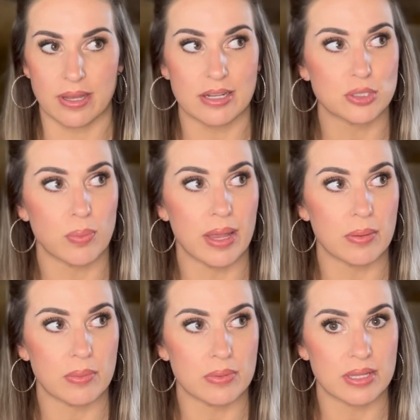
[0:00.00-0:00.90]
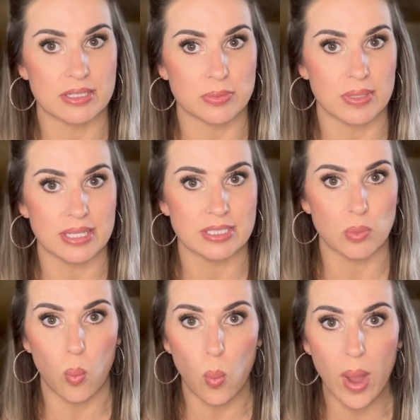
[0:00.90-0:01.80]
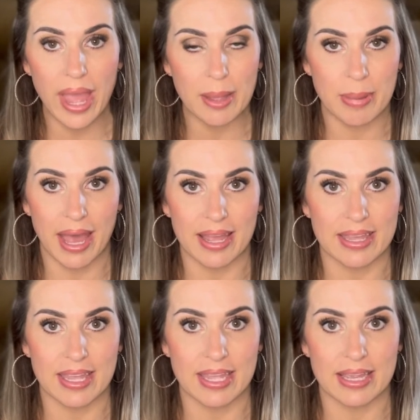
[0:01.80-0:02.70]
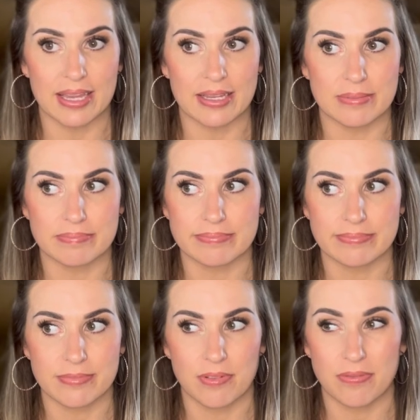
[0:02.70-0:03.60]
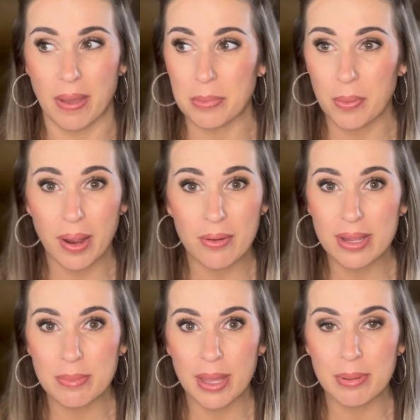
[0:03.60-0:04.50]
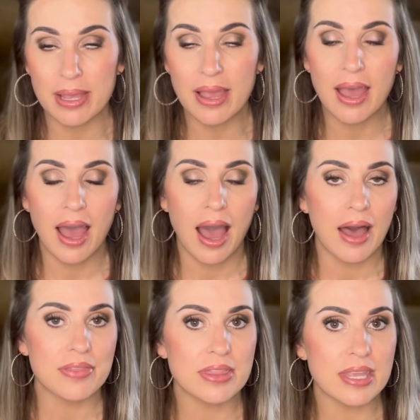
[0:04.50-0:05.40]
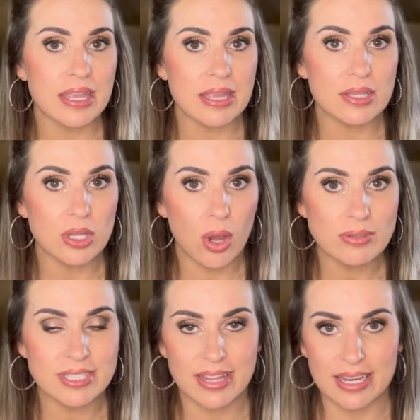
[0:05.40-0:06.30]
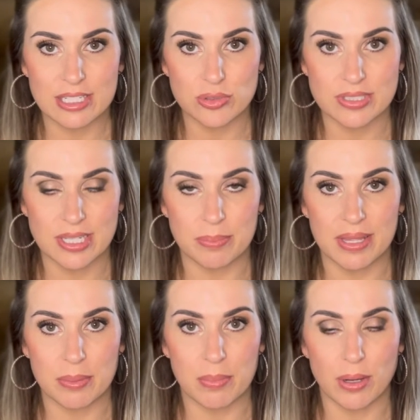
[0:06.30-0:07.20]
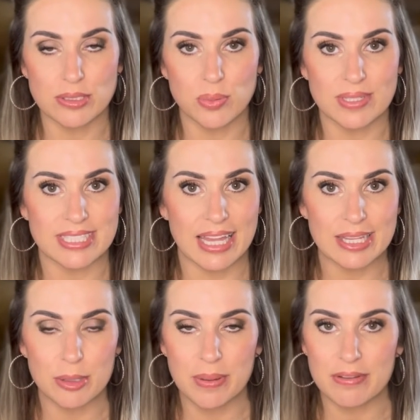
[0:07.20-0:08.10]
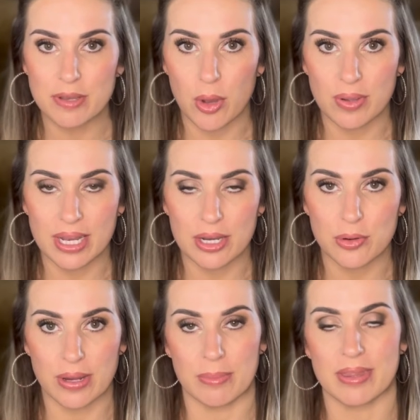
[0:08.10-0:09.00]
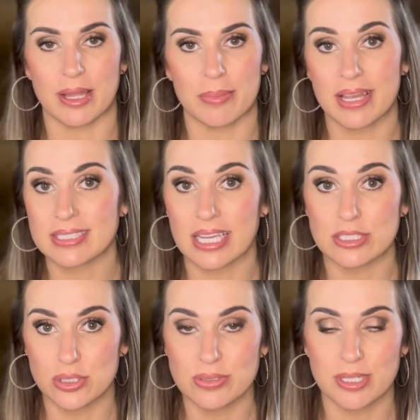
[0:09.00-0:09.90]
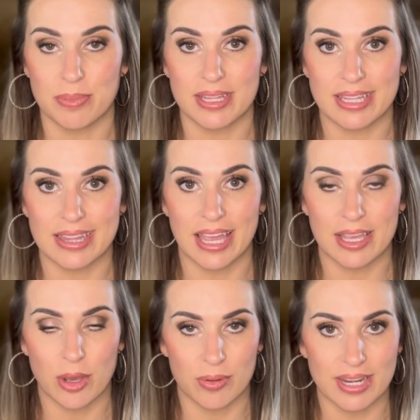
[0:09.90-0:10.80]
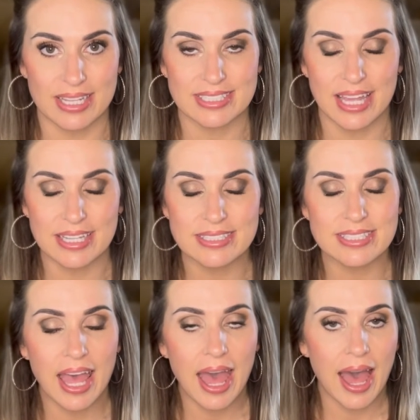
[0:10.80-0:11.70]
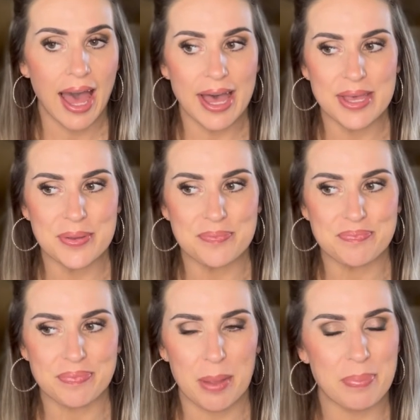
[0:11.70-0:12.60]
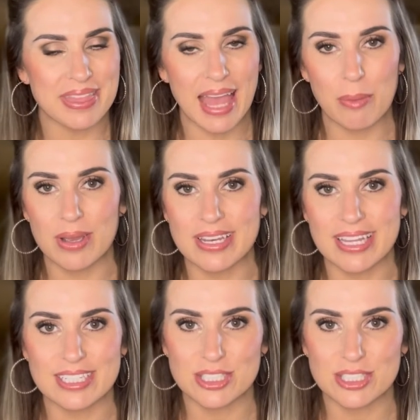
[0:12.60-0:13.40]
gosh, when did this release? Way back in February, maybe. The note that interested me the most was that little bit of coconut cream in there because I do typically like coconut scents. Um, but that one, it